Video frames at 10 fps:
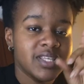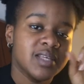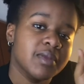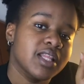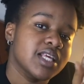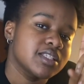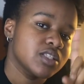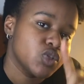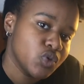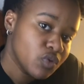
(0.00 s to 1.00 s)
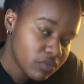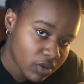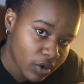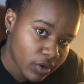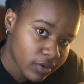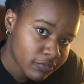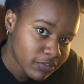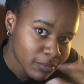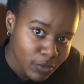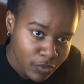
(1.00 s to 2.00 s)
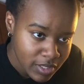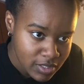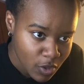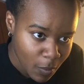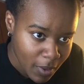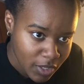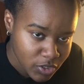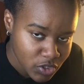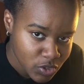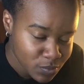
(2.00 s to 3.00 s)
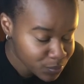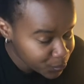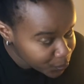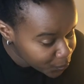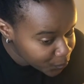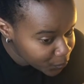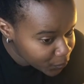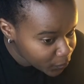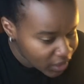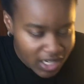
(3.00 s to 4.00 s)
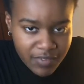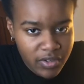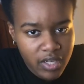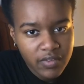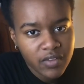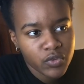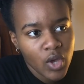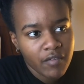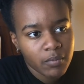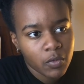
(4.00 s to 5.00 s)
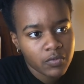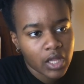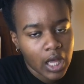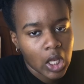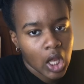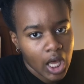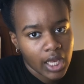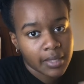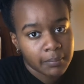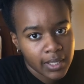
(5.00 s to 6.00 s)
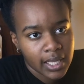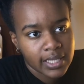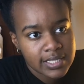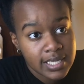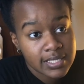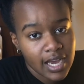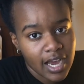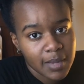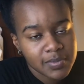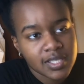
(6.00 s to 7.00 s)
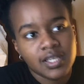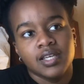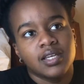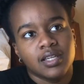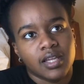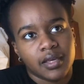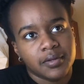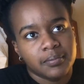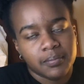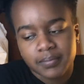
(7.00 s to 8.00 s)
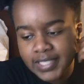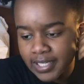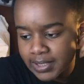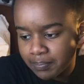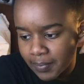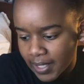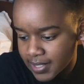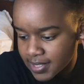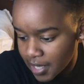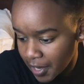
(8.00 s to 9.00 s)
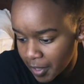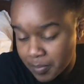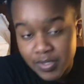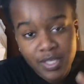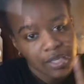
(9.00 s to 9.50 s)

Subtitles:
some of the lessons you've learned from moving so much. Even if you haven't moved like a lot, like me, like 10 times, like 10 plus times.